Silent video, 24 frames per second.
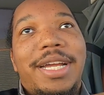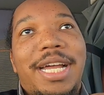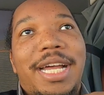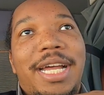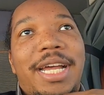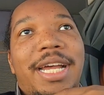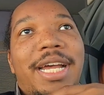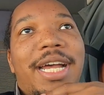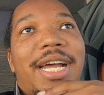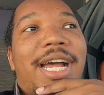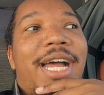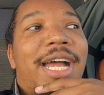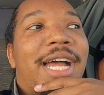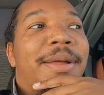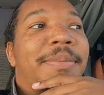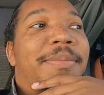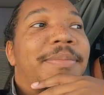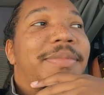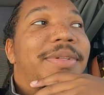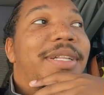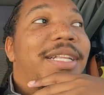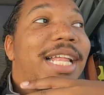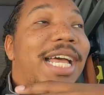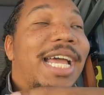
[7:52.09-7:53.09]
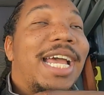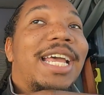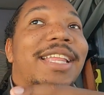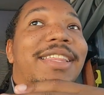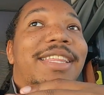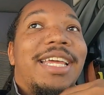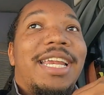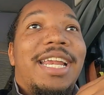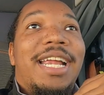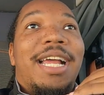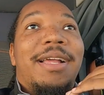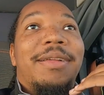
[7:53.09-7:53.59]
I'm glad
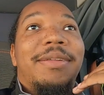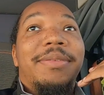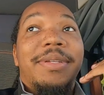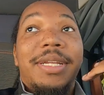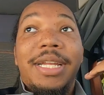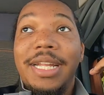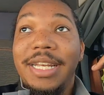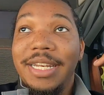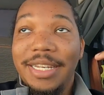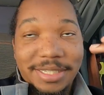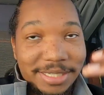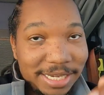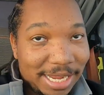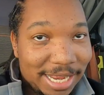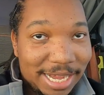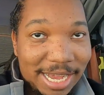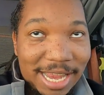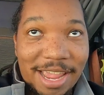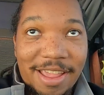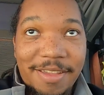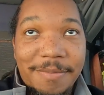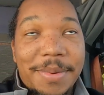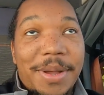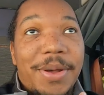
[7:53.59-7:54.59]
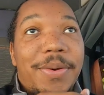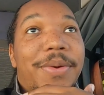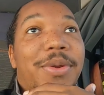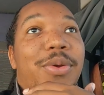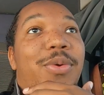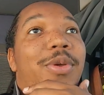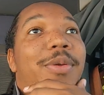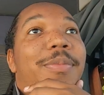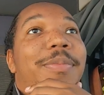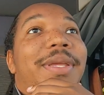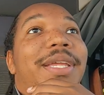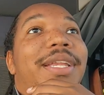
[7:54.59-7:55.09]
that I decided to have my own
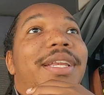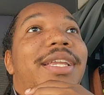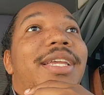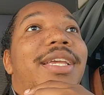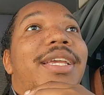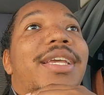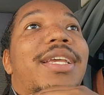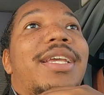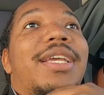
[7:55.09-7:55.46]
equipment.